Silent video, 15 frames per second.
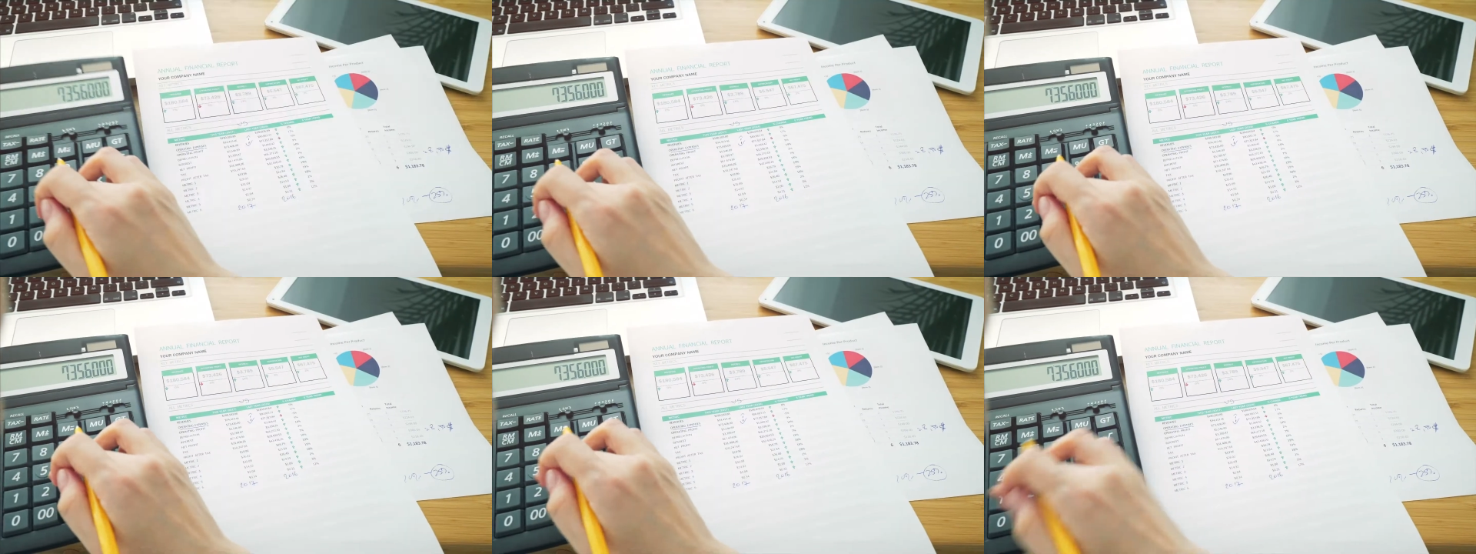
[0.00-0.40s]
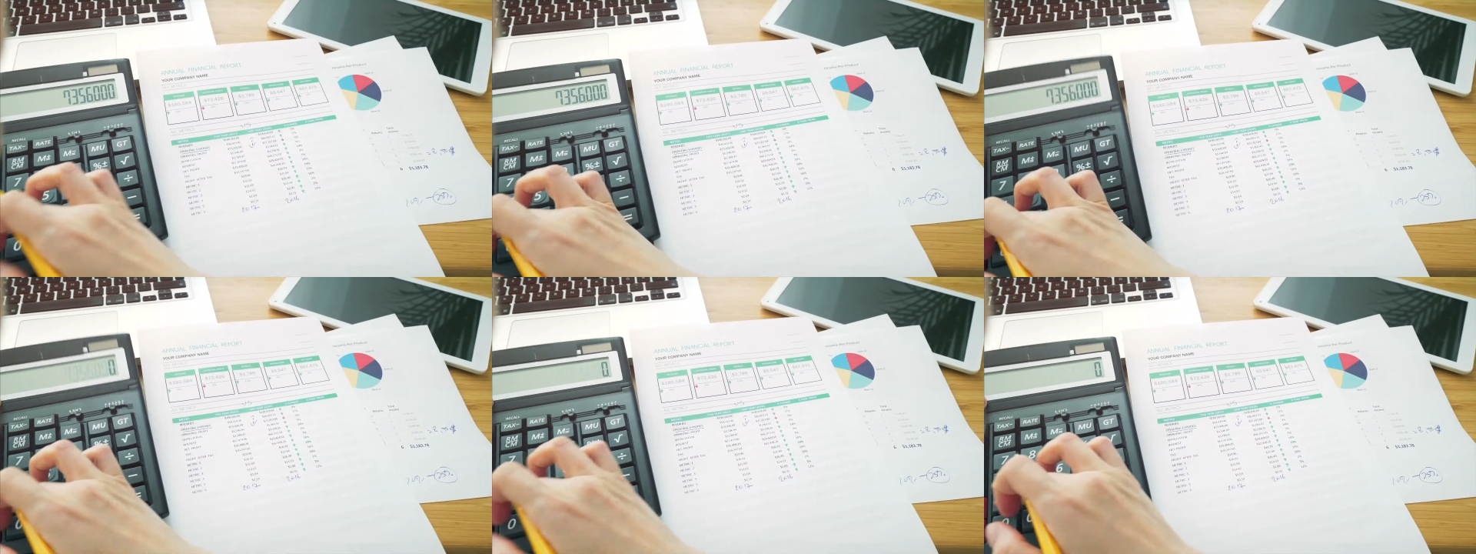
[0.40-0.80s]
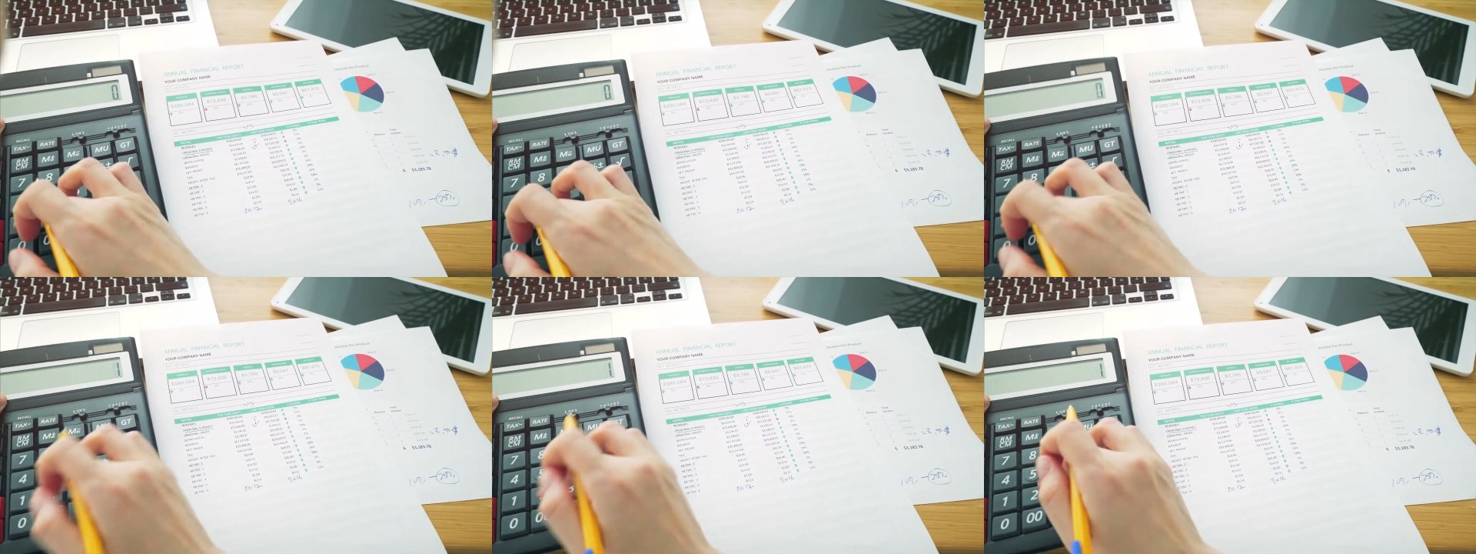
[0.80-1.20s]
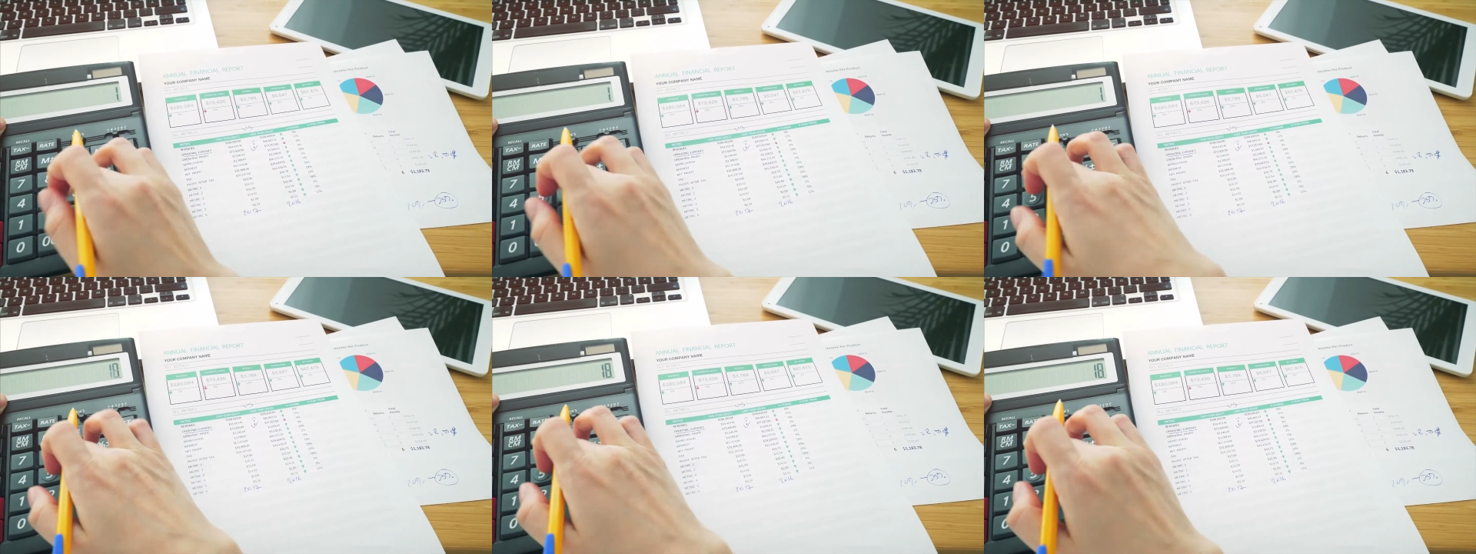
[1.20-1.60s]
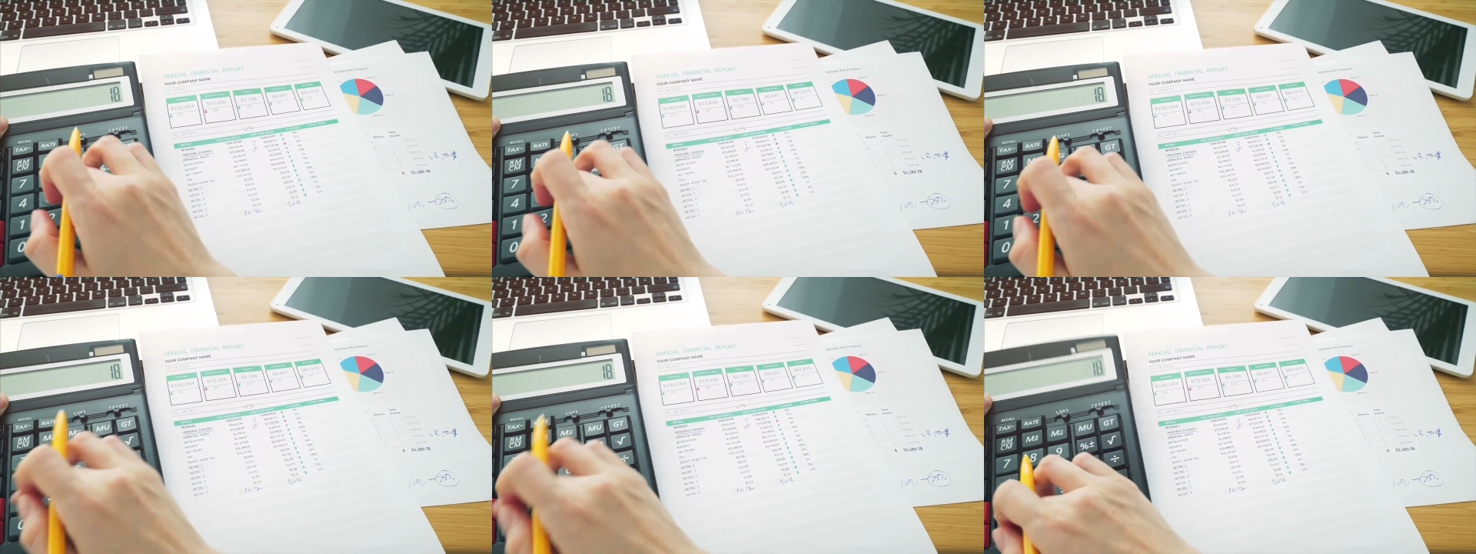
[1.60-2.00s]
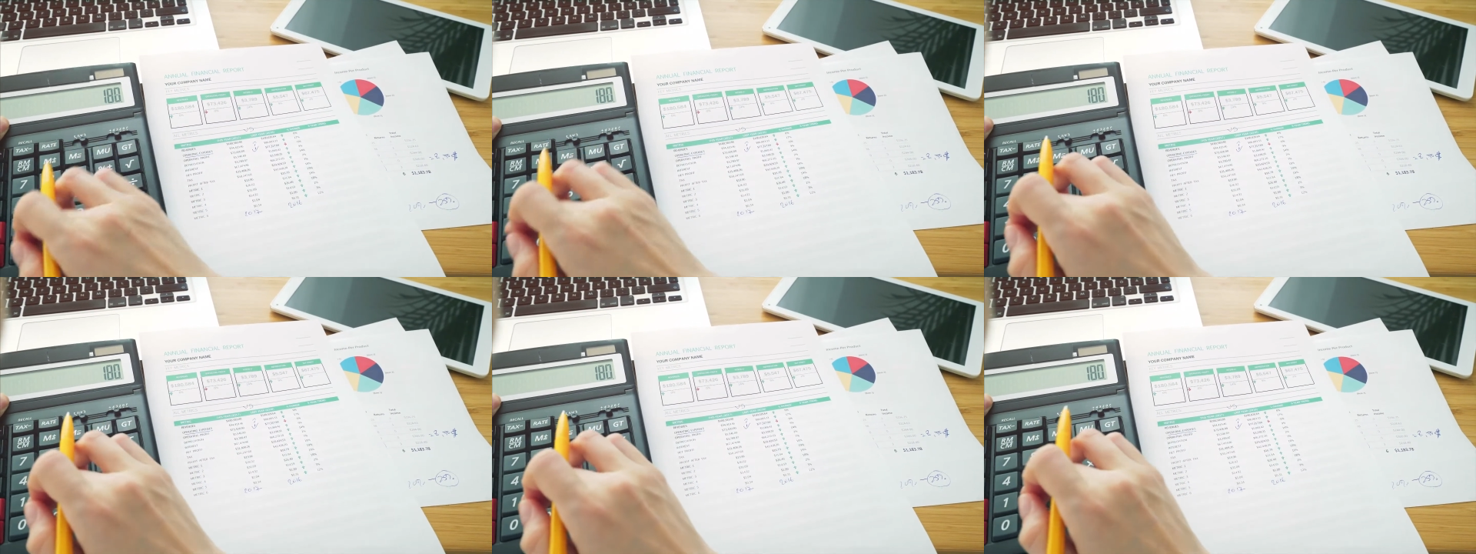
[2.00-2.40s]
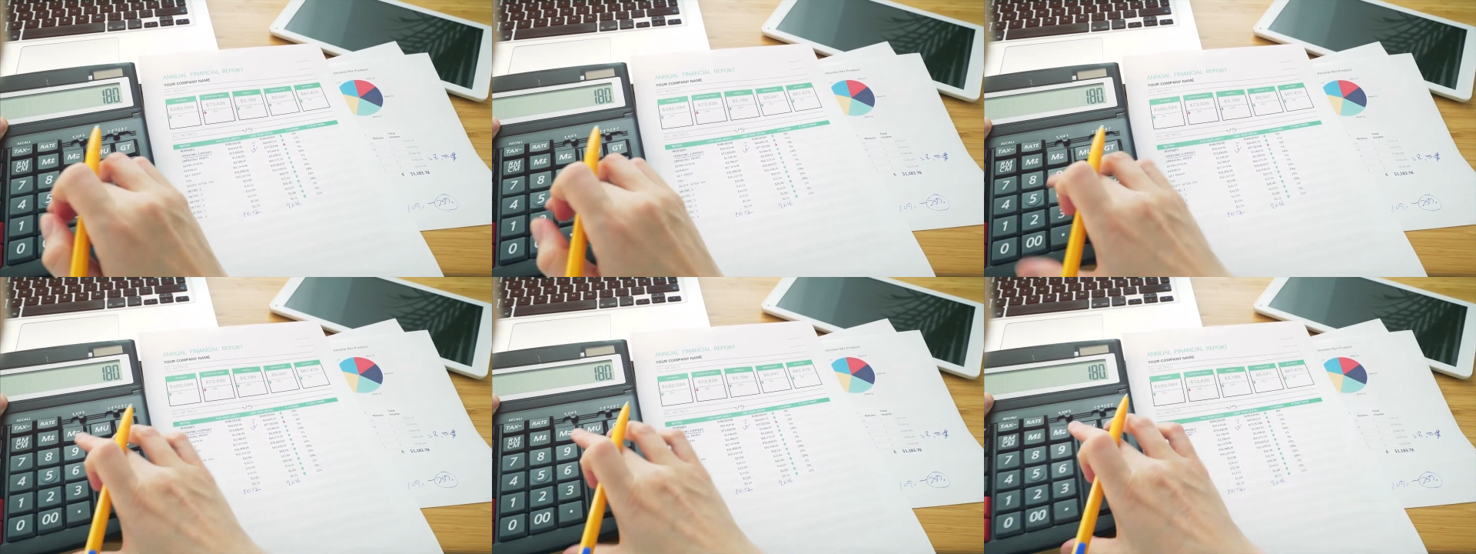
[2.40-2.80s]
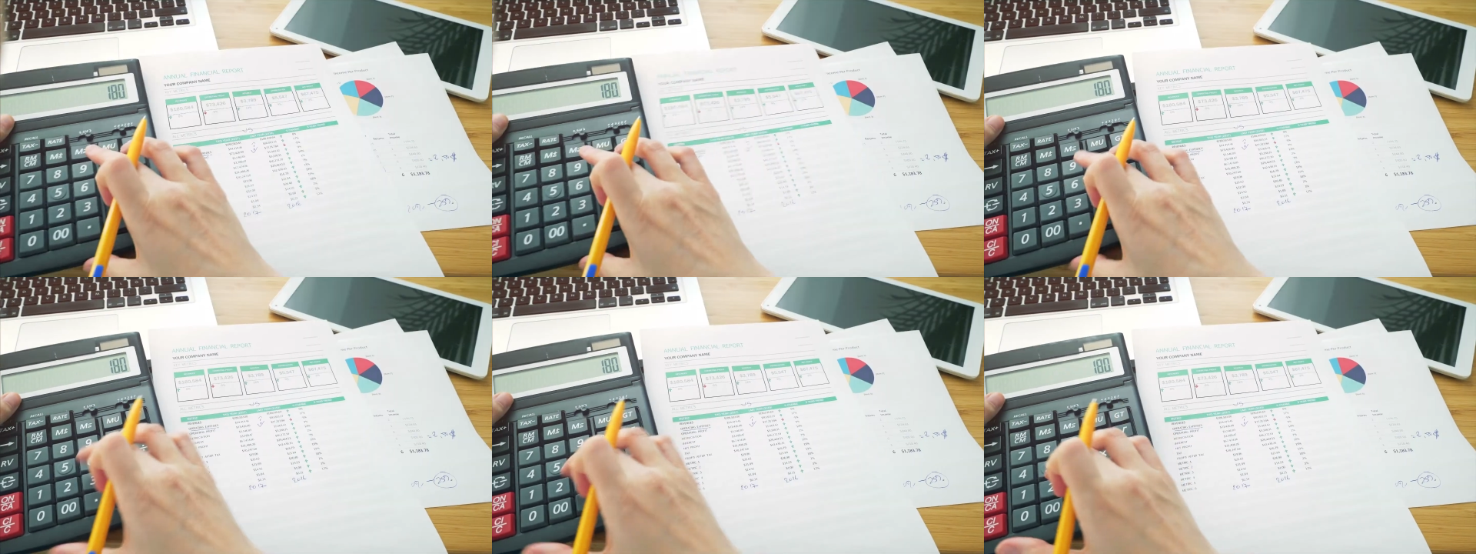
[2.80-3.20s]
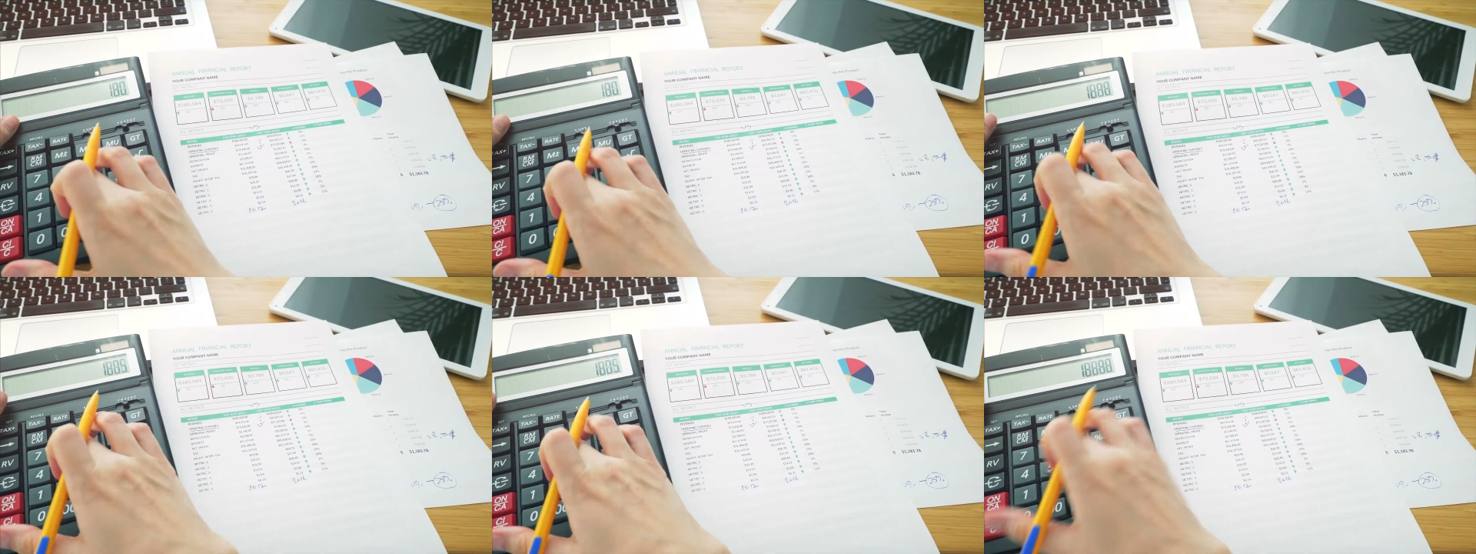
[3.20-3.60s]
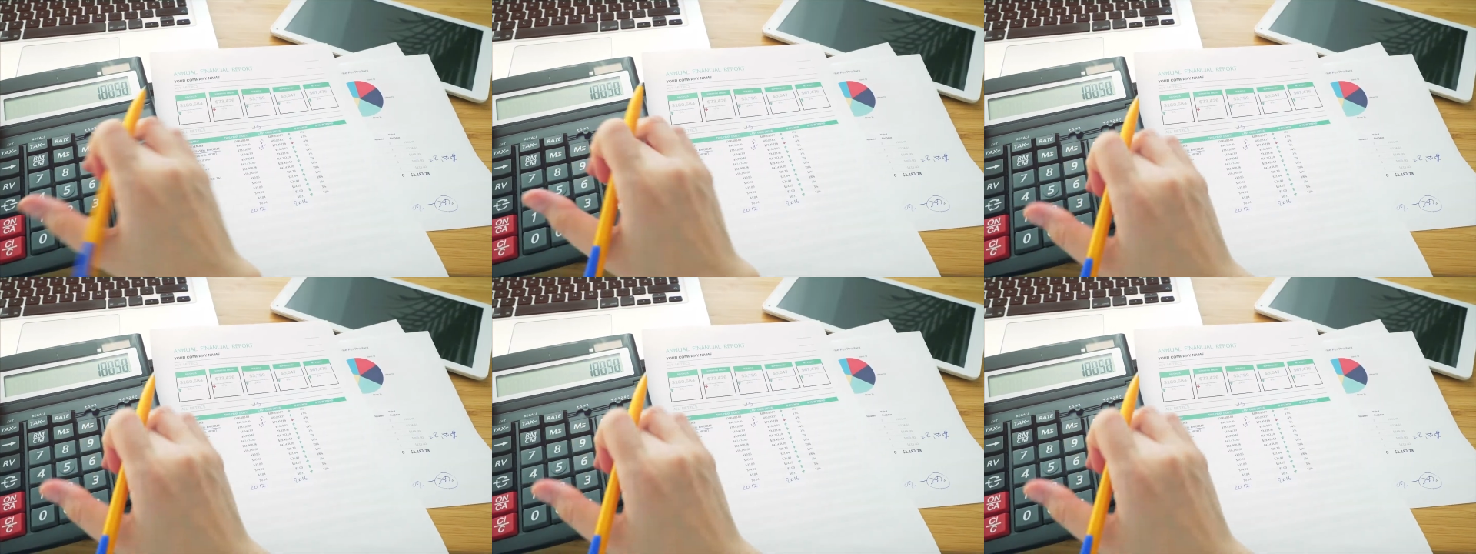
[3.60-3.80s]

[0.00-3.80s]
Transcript: (no speaker visible)